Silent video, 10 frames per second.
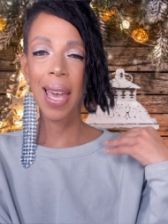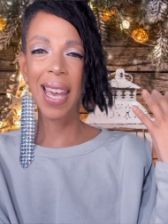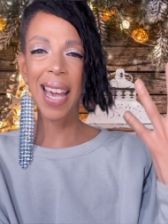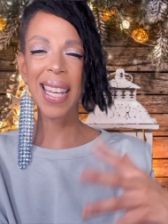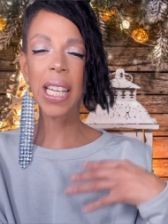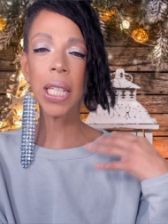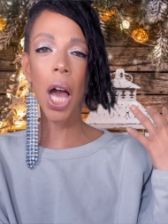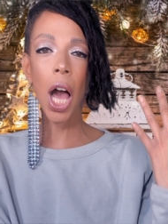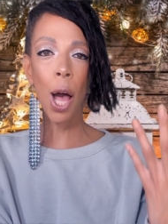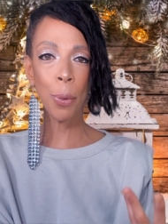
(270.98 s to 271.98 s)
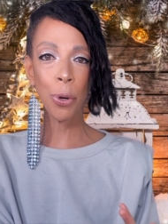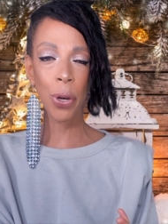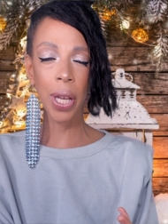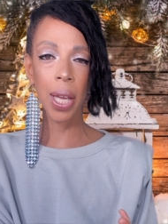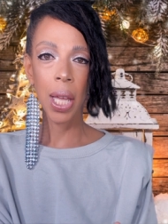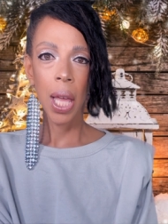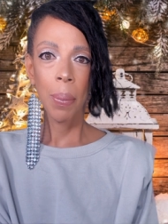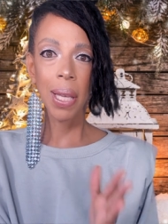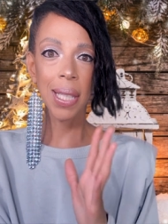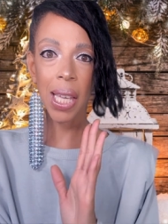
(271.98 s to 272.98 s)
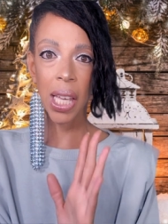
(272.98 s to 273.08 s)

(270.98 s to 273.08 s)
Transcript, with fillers: they got like an upgrade because I